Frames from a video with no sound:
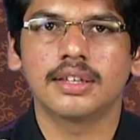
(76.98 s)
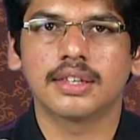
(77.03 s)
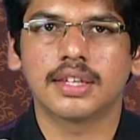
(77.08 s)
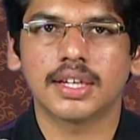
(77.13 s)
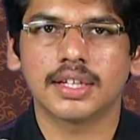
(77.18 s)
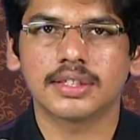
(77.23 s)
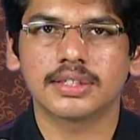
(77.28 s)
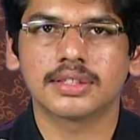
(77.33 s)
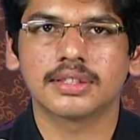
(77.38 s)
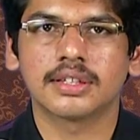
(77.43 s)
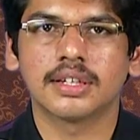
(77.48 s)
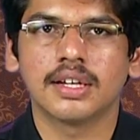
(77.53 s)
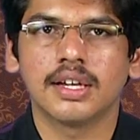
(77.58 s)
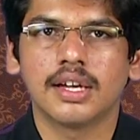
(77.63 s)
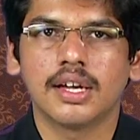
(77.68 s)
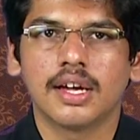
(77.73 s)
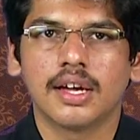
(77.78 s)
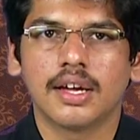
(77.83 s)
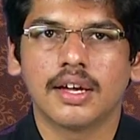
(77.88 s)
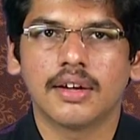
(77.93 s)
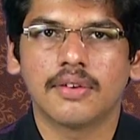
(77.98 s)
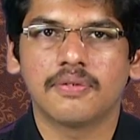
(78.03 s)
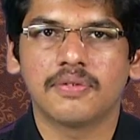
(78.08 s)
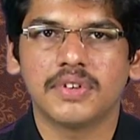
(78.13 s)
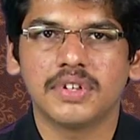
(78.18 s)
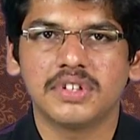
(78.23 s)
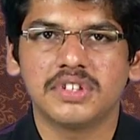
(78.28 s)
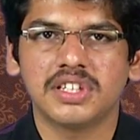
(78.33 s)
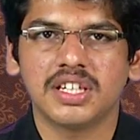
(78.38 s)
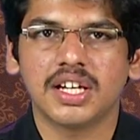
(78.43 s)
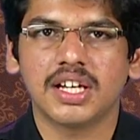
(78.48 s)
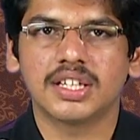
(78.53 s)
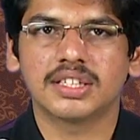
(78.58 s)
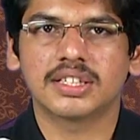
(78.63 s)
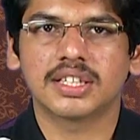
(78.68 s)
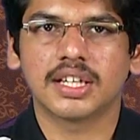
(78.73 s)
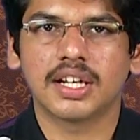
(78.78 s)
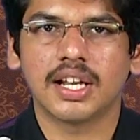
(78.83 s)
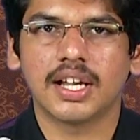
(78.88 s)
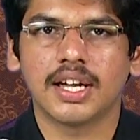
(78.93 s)
Thus, FIITJEE
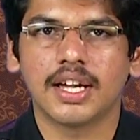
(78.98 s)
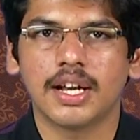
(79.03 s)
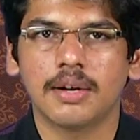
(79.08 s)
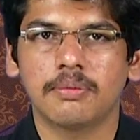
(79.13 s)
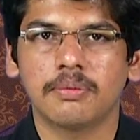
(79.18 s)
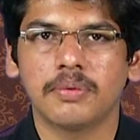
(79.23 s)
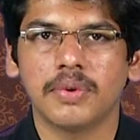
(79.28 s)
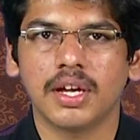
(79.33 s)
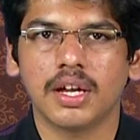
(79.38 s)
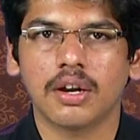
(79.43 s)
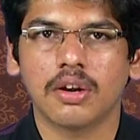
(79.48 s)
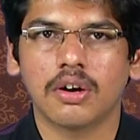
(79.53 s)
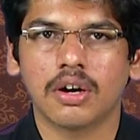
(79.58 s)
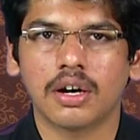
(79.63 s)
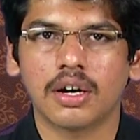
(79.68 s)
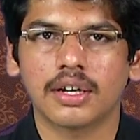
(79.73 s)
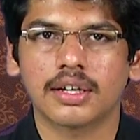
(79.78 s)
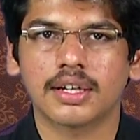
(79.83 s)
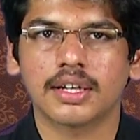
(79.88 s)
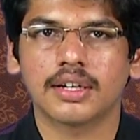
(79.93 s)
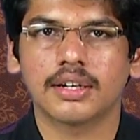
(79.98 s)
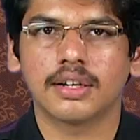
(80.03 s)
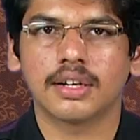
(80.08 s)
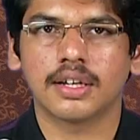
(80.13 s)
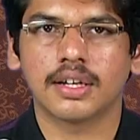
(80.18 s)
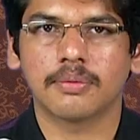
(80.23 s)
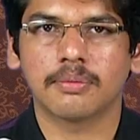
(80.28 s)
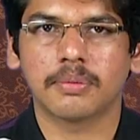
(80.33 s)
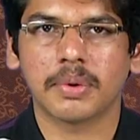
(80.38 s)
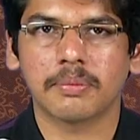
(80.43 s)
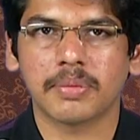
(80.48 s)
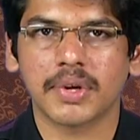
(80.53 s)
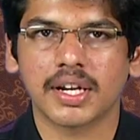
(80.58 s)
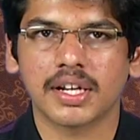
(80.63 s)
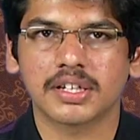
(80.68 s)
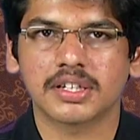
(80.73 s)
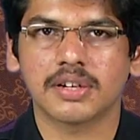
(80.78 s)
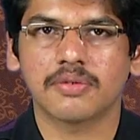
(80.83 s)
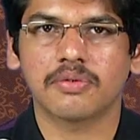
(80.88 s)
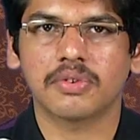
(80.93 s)
has helped me a lot in the
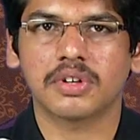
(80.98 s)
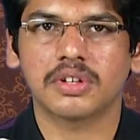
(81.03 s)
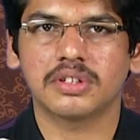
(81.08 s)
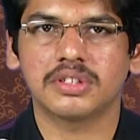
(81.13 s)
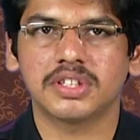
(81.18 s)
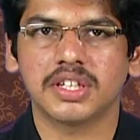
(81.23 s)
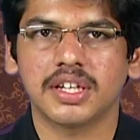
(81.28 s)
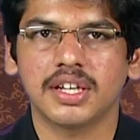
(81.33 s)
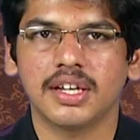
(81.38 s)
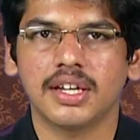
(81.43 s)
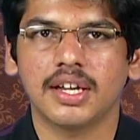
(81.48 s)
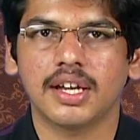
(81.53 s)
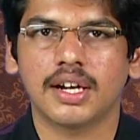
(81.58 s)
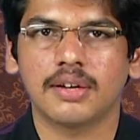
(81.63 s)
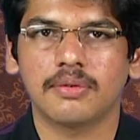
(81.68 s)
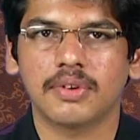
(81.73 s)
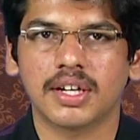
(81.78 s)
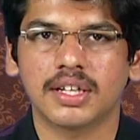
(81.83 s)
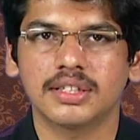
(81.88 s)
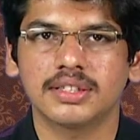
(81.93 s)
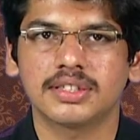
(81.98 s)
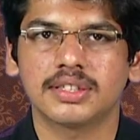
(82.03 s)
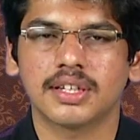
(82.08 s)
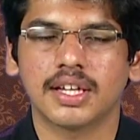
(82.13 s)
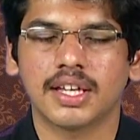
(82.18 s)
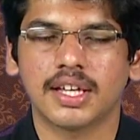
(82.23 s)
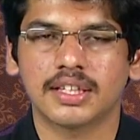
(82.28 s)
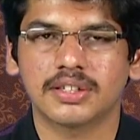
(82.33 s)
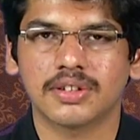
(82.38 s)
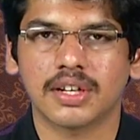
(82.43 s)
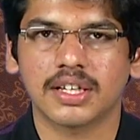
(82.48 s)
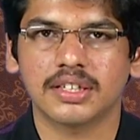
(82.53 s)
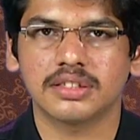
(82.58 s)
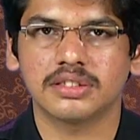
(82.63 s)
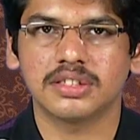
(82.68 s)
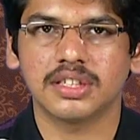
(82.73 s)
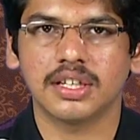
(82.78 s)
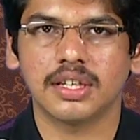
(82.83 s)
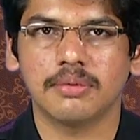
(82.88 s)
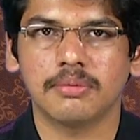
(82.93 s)
preparation for JEE Advance as well as
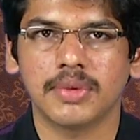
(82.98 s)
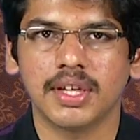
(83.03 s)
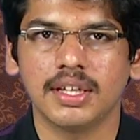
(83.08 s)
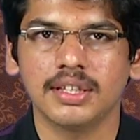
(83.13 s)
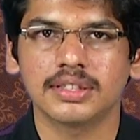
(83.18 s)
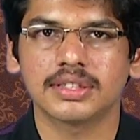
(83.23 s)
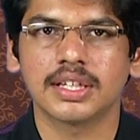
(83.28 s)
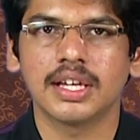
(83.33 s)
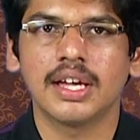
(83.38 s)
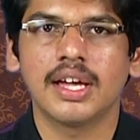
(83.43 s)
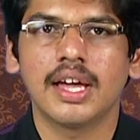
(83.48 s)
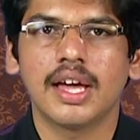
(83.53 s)
JEE Mains.